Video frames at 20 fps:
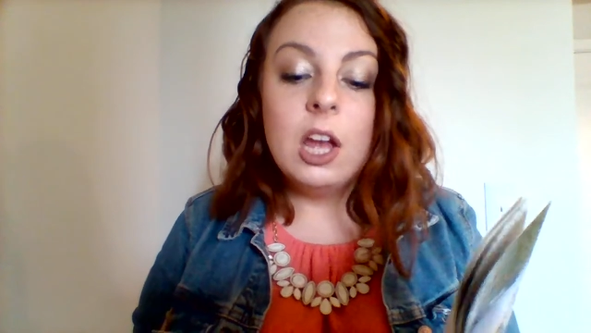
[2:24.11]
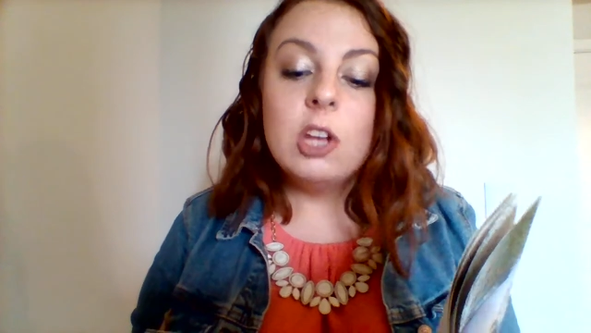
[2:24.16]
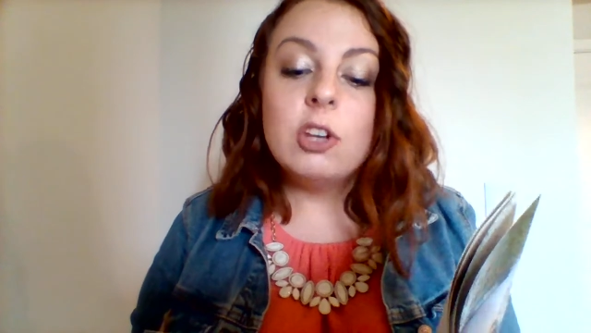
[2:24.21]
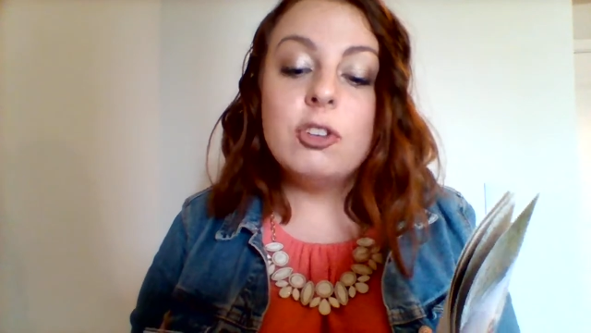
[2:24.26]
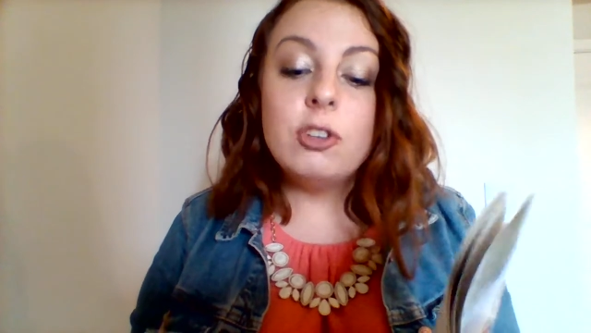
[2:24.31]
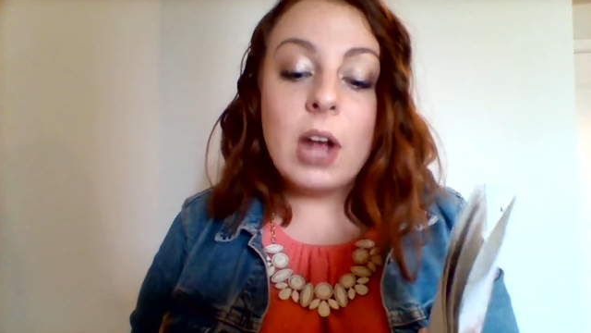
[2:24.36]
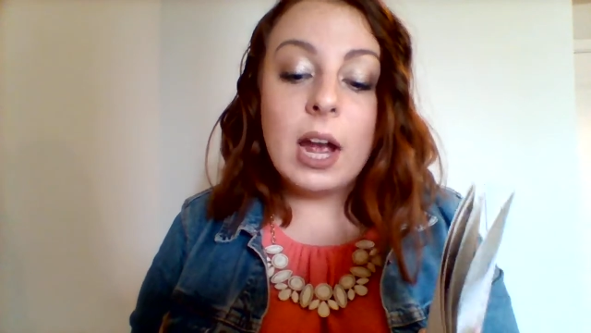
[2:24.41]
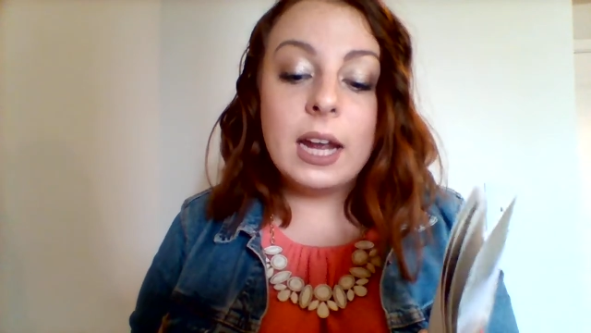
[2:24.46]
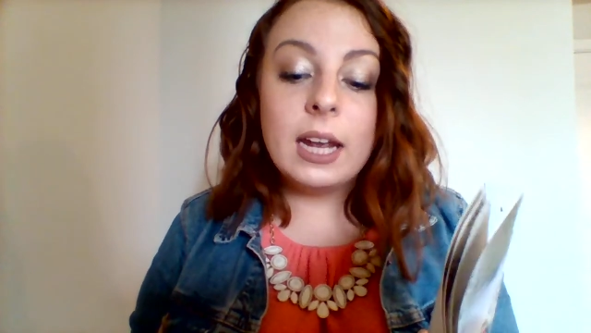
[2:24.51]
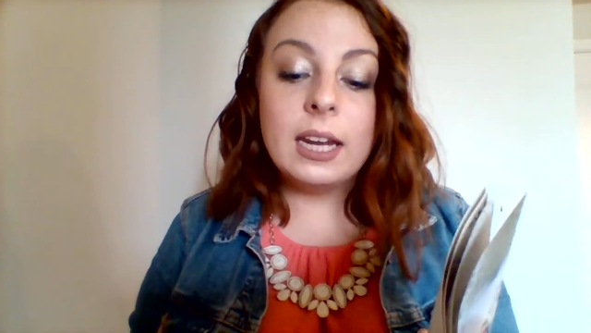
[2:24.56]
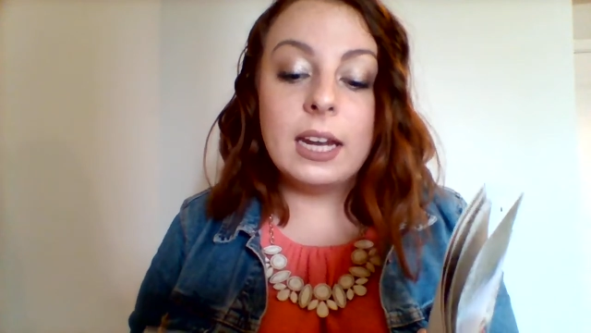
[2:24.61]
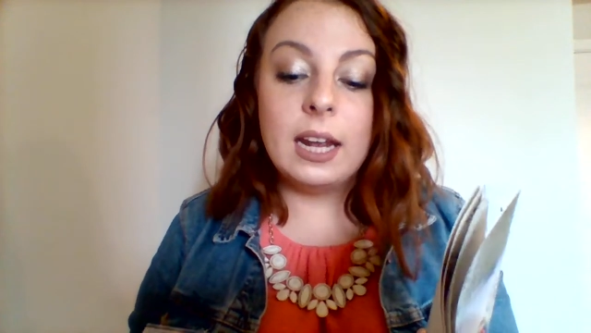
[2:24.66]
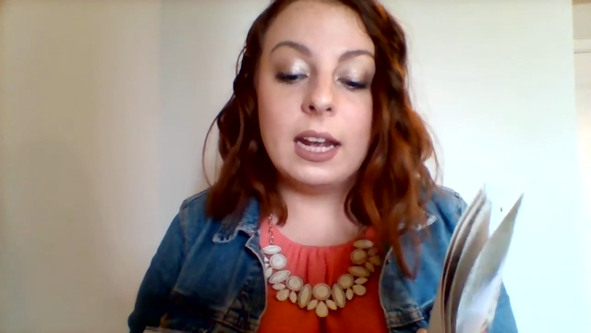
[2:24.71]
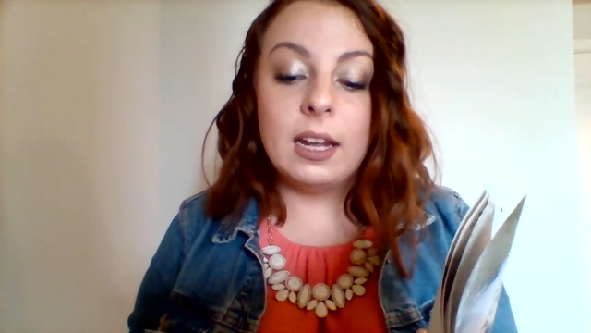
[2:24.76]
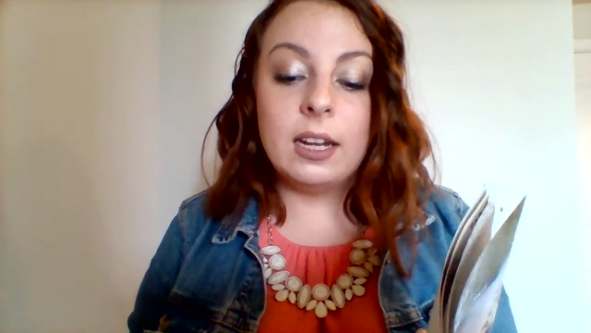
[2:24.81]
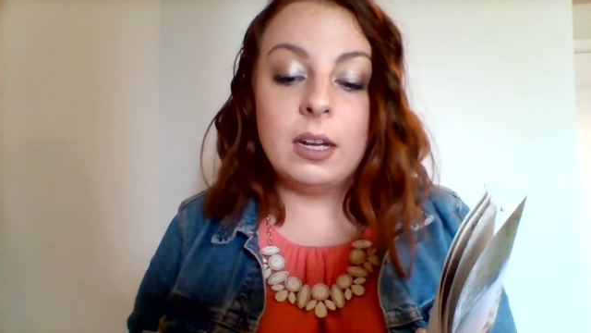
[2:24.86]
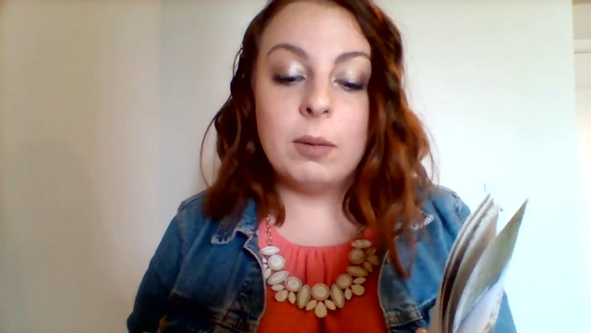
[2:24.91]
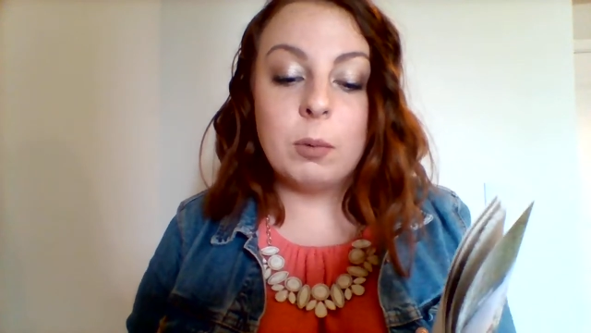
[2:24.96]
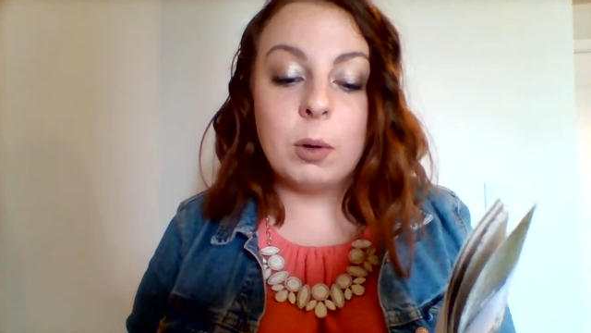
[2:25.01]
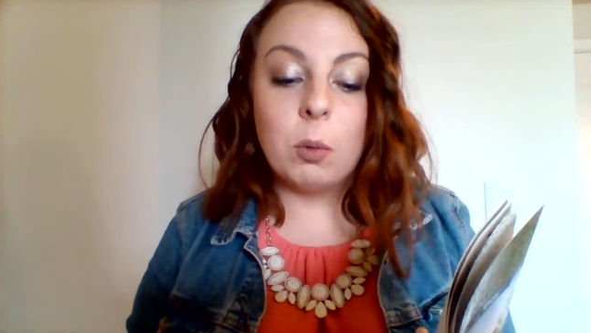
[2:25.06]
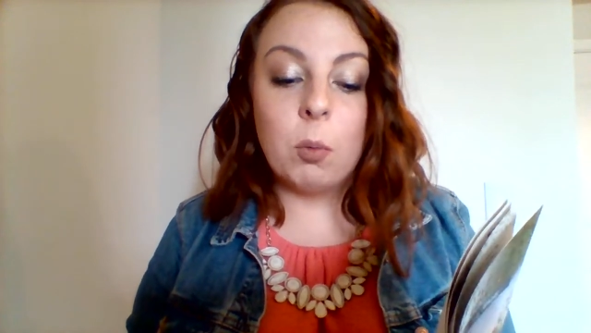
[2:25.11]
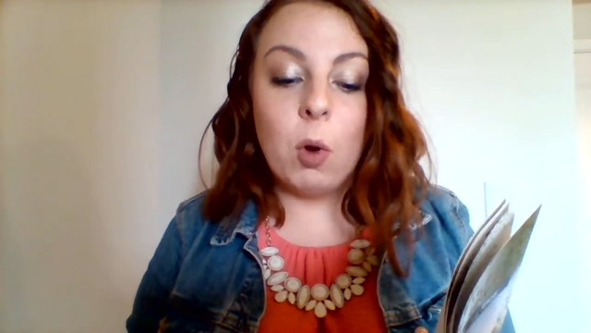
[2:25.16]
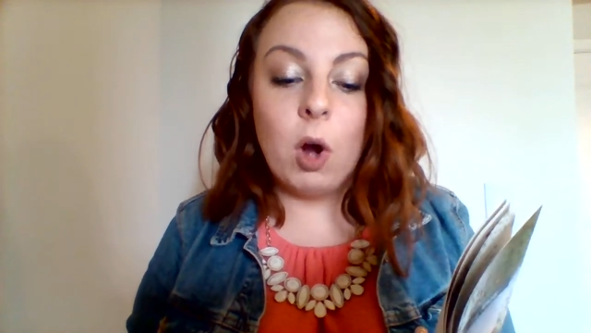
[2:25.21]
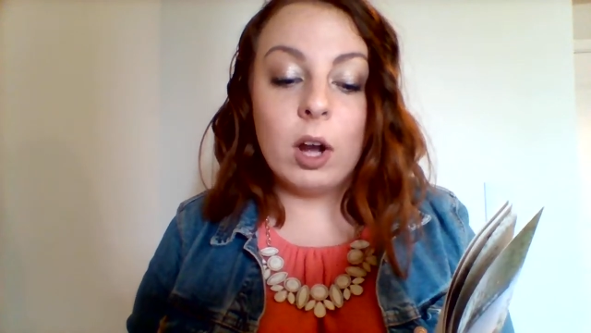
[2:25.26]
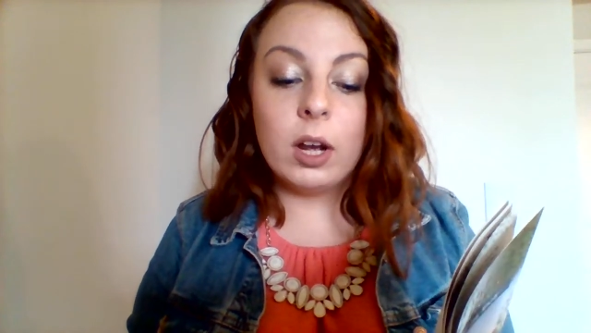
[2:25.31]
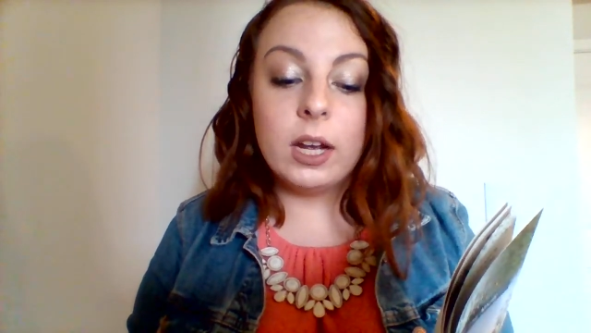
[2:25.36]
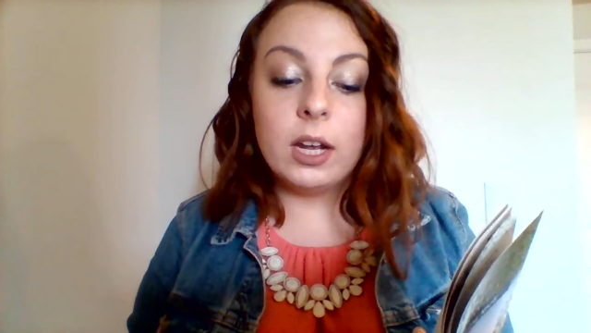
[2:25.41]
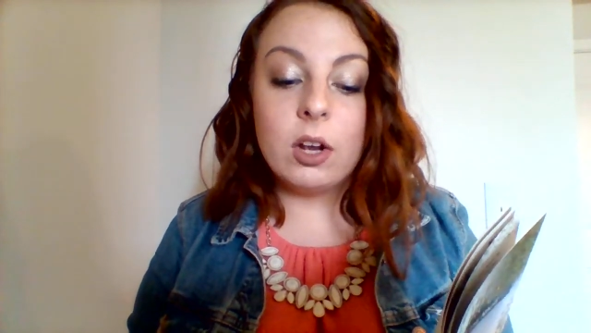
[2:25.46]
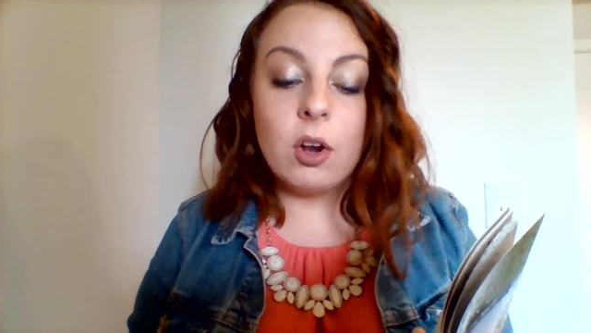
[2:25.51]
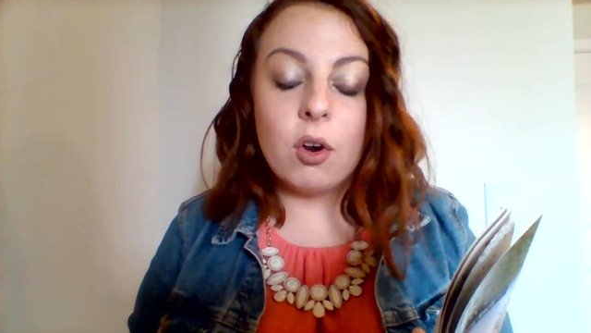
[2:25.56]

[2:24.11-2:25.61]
Jack and Annie were walking